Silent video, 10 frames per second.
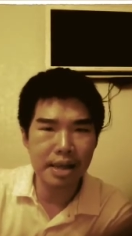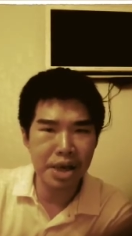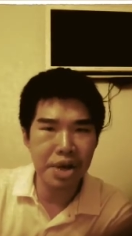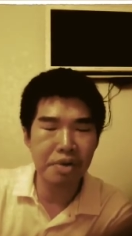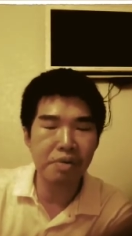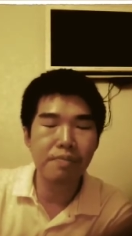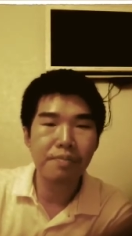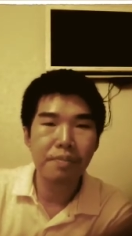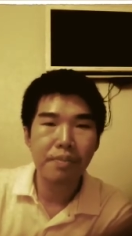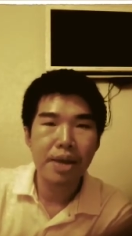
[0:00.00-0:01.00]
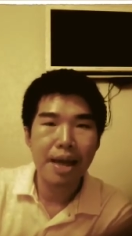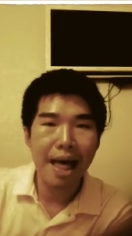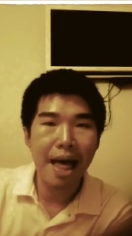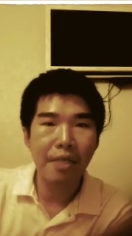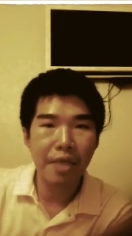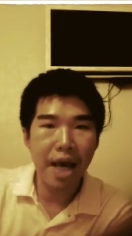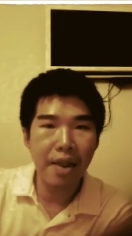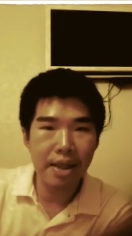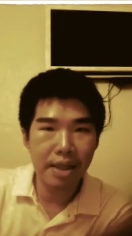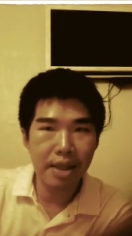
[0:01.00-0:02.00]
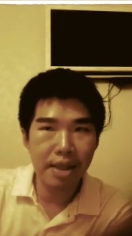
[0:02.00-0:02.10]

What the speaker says: skill, and that